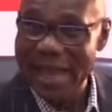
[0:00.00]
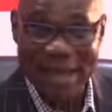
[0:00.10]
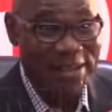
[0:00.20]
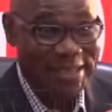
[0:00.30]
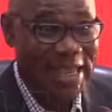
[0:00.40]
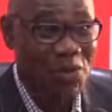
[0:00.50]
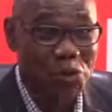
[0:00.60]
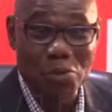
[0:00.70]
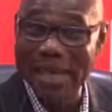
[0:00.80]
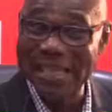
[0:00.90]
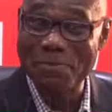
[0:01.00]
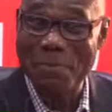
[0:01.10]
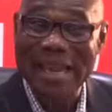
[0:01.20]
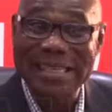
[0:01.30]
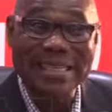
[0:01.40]
And they said we should be
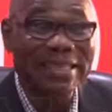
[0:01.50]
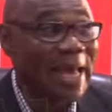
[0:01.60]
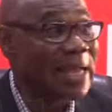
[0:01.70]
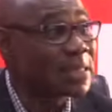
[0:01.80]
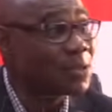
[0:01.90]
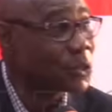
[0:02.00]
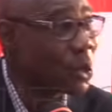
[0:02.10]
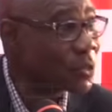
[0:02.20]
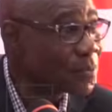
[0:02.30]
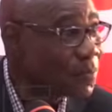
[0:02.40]
expecting that result.